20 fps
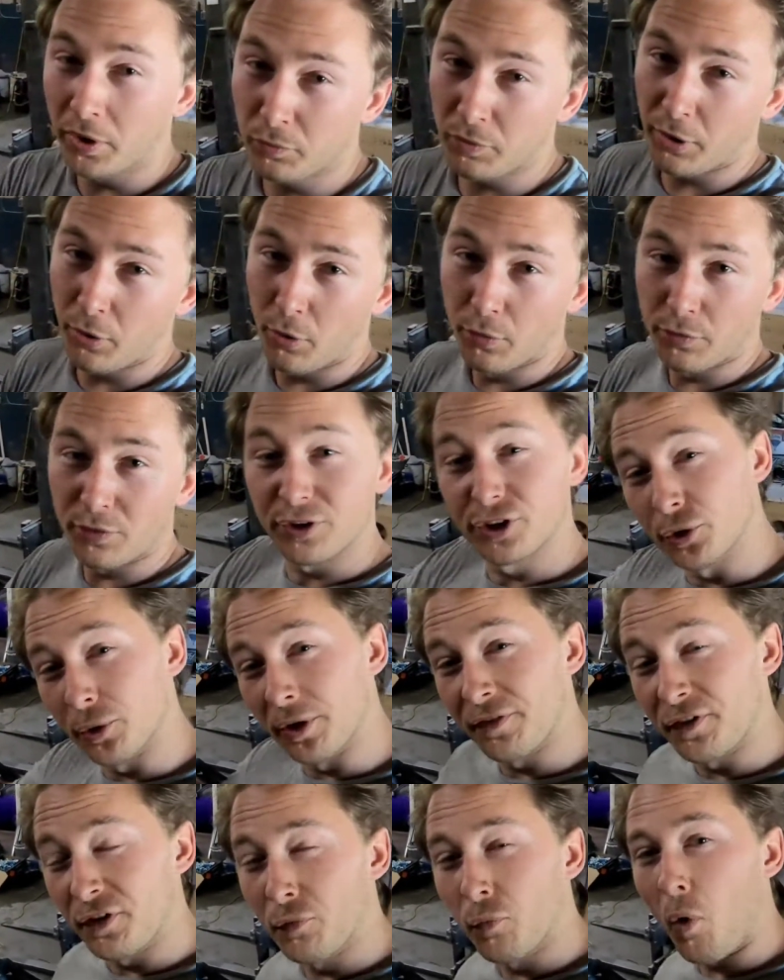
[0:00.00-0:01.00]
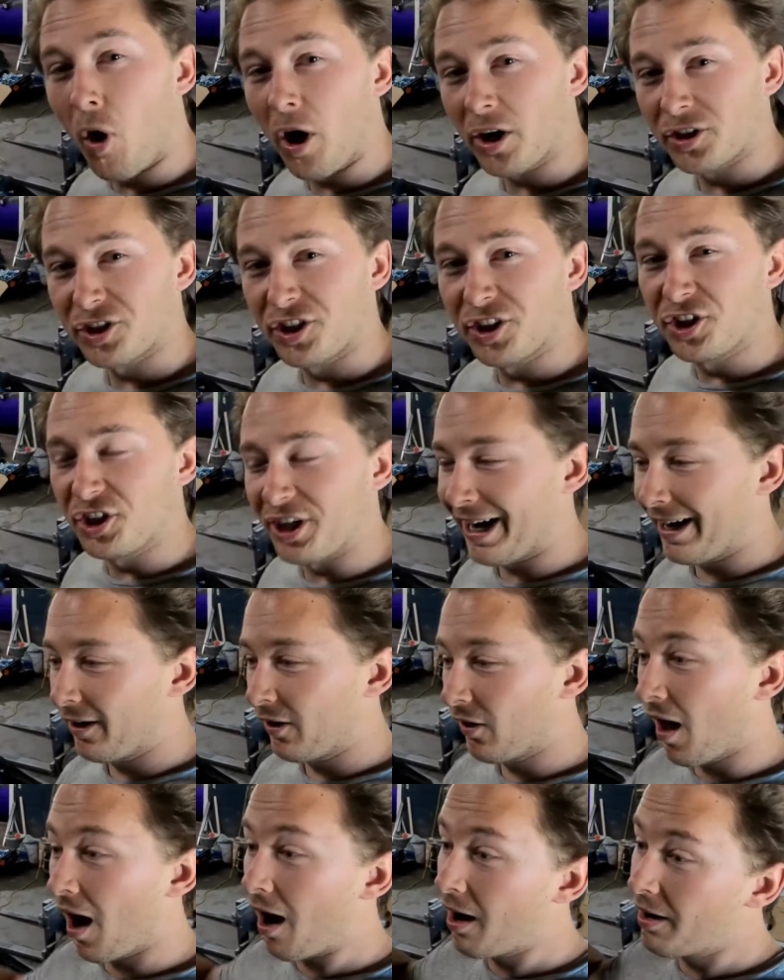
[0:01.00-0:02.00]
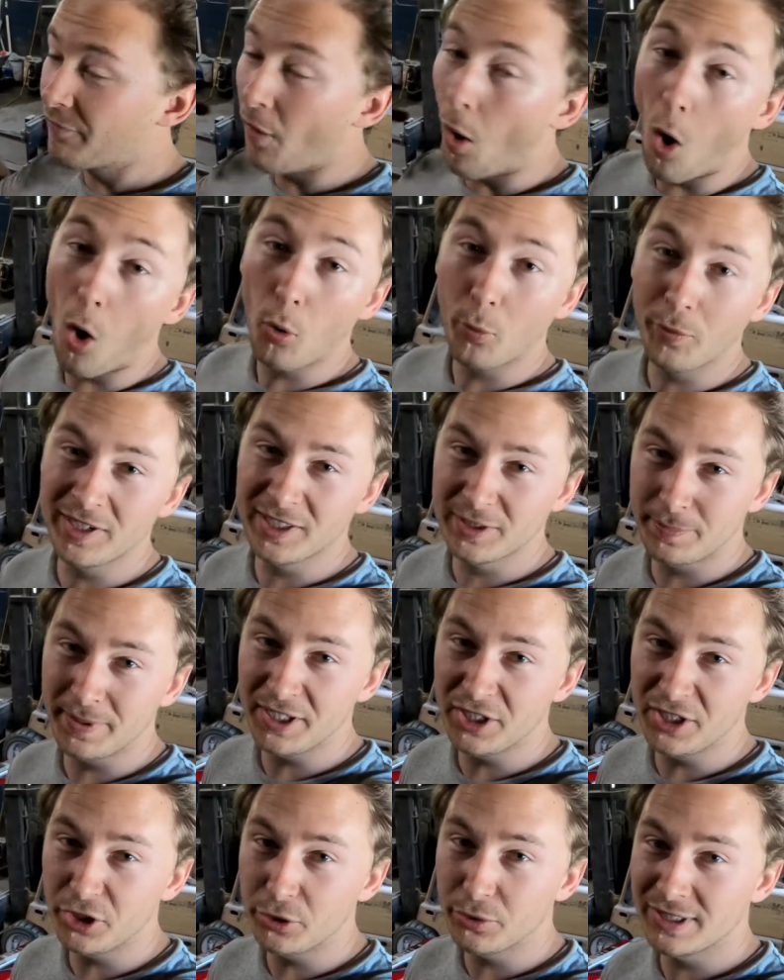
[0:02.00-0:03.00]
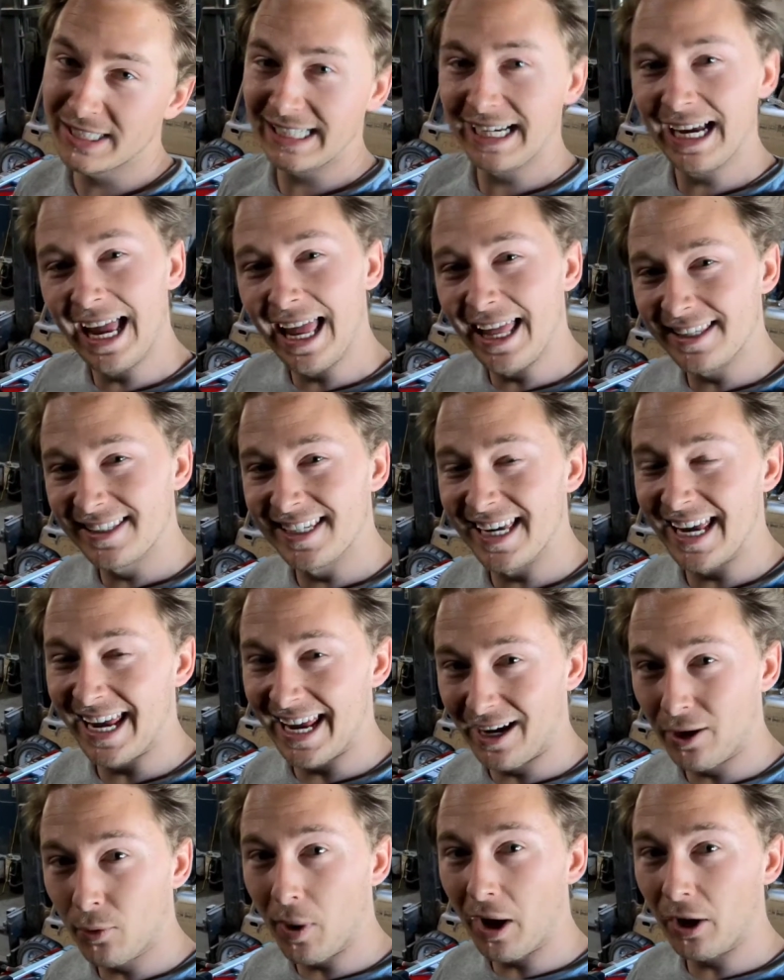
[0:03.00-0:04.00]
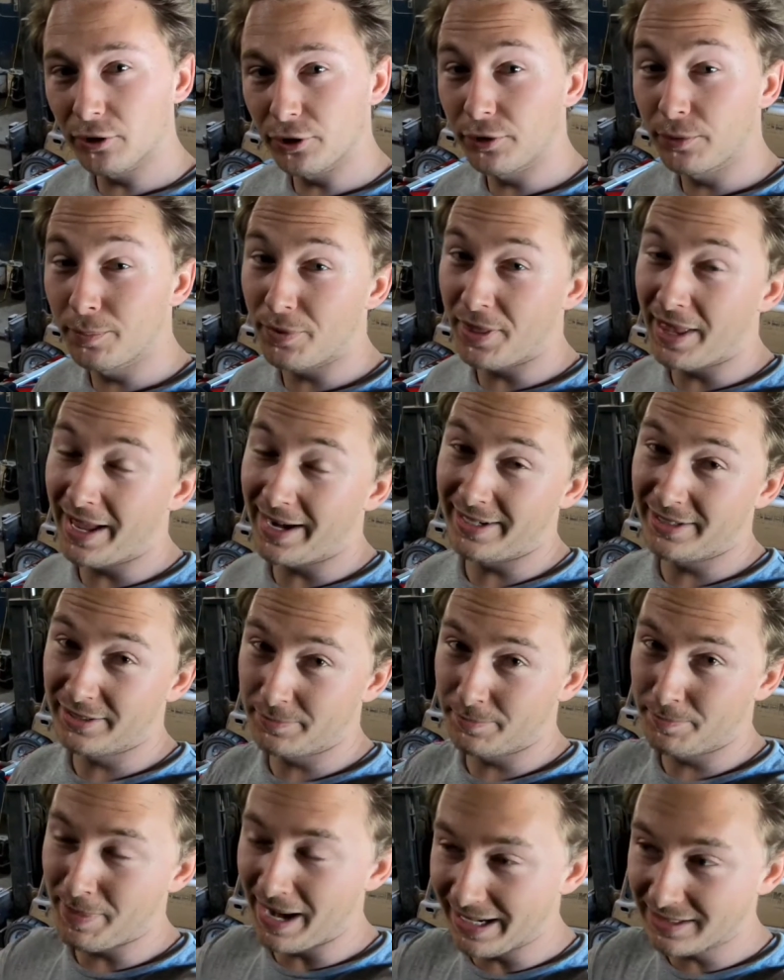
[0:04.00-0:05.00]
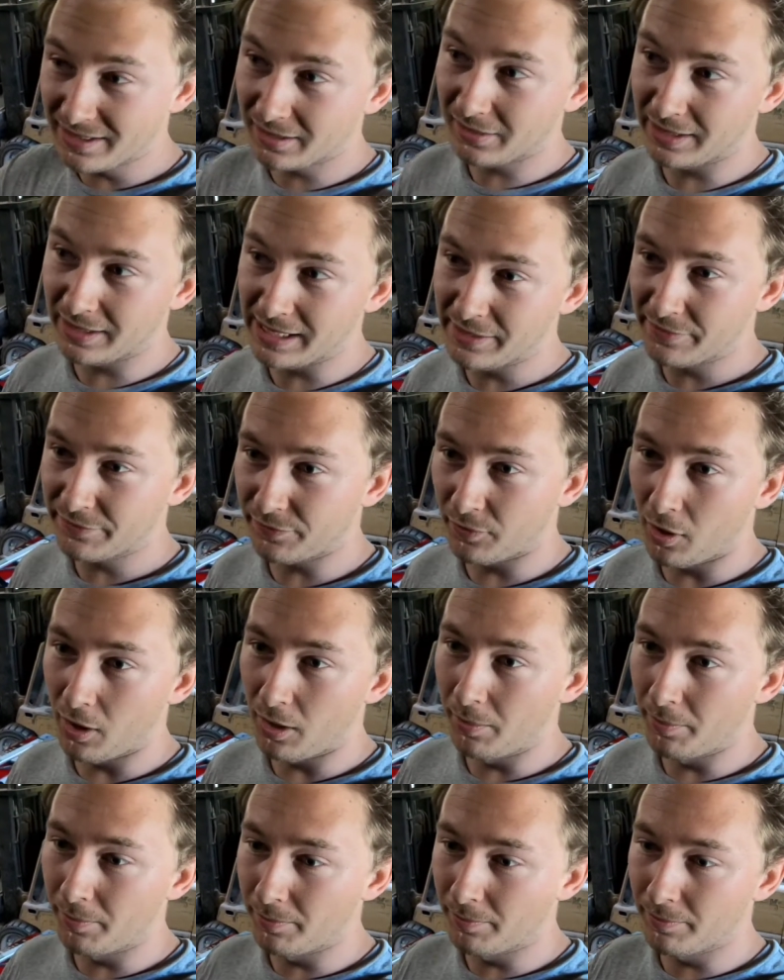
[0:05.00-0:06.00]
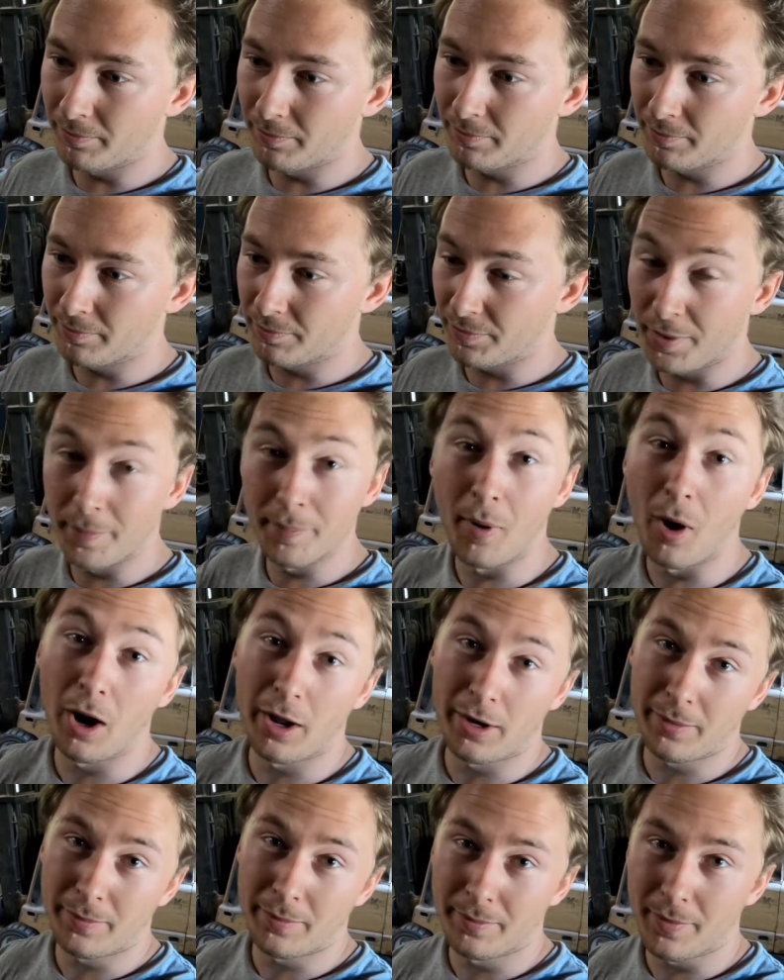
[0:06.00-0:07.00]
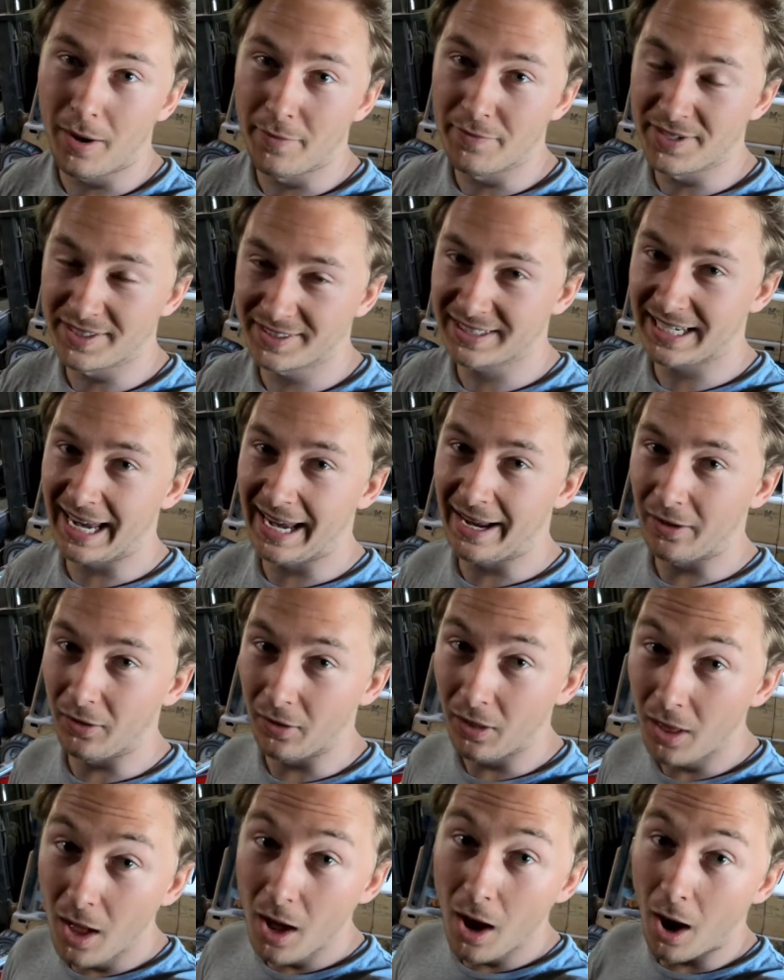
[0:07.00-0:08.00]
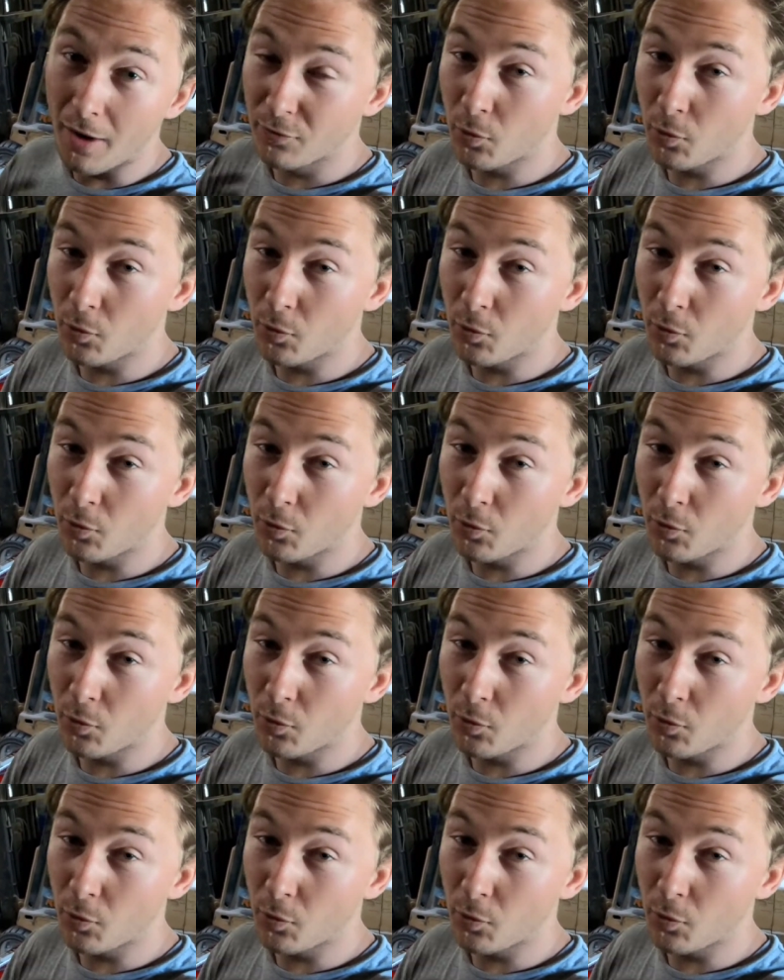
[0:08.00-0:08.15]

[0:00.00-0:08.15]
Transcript: run over, so if you've watched the channel, I've always been using a TIG welder that is basically from the bottom of the scale of